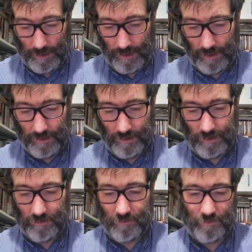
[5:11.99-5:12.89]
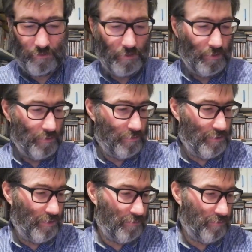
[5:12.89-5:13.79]
And it's
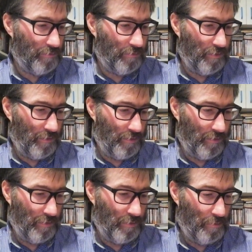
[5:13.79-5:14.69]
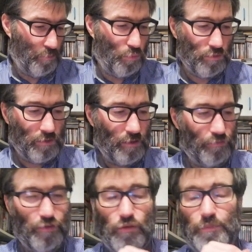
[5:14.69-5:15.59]
this uh,
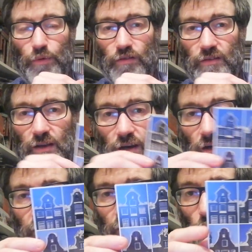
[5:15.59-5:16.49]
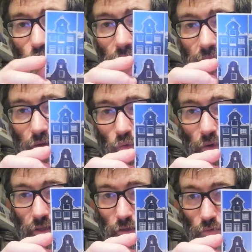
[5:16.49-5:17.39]
multi-view postcard with
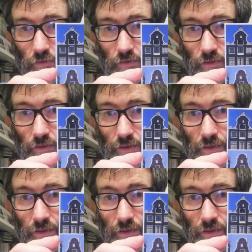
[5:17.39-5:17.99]
windows.